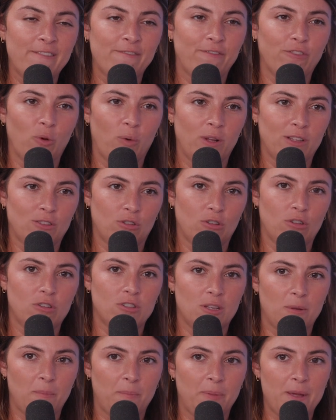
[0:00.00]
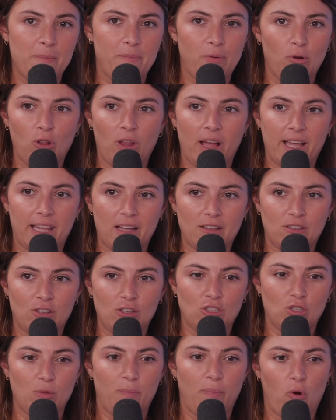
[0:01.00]
influencers and people like
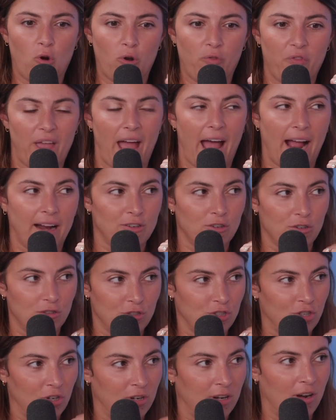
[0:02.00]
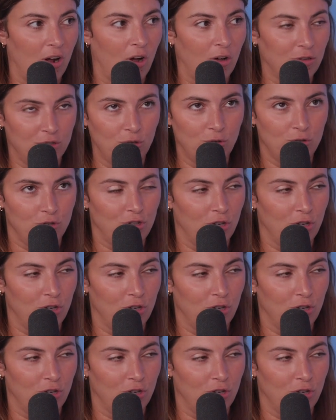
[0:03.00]
to support the actors shouldn't also